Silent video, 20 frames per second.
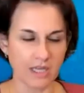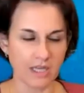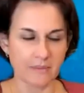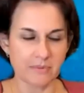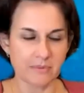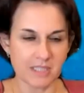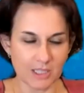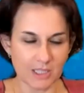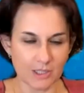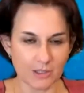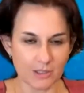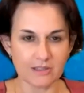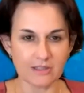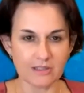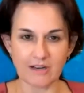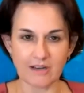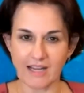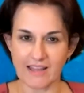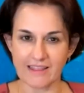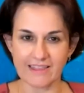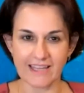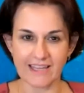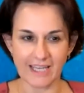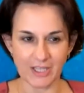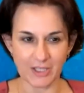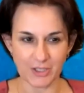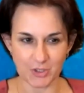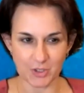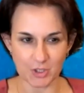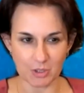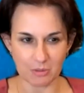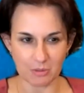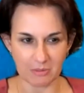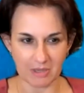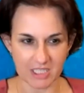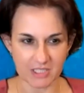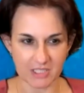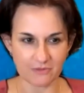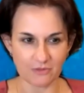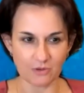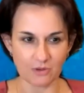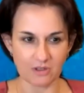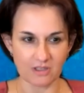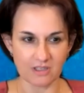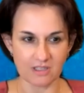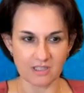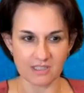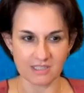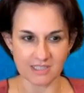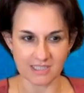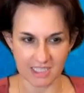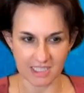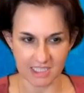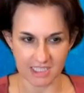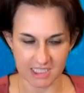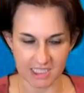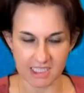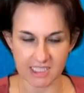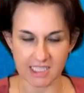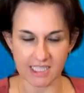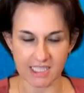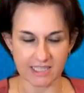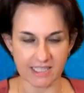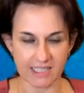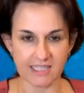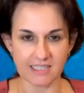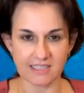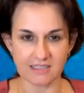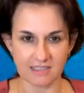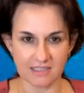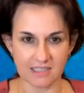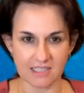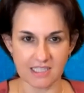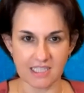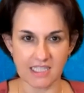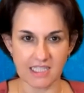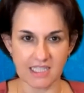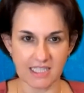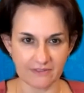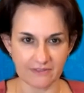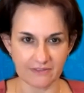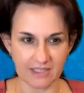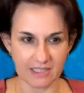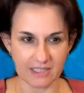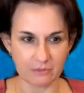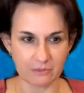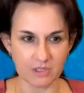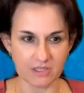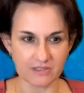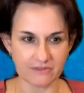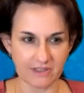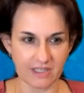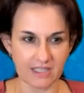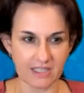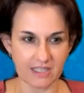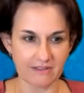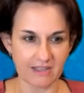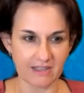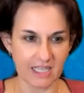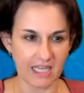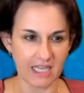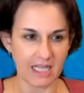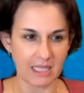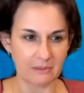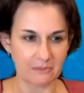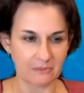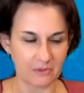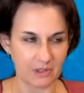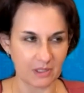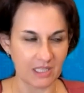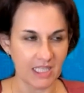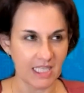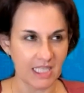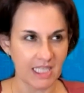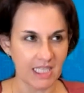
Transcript: absolutely, Ryan. Thank you so much for such detailed answer. It definitely was very, very helpful.